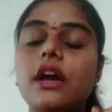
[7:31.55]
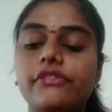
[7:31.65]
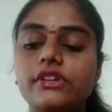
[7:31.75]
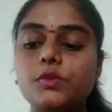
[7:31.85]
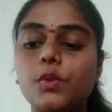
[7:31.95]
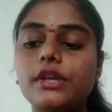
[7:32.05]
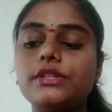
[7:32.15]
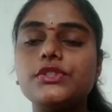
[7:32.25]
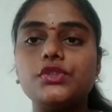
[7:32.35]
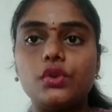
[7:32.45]
First
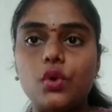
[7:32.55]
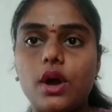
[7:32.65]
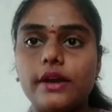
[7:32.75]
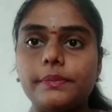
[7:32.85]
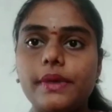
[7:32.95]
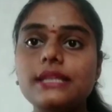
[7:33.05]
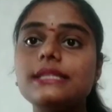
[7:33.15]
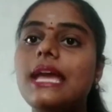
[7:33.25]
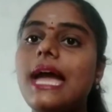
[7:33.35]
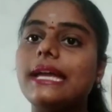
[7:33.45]
point is to know our past,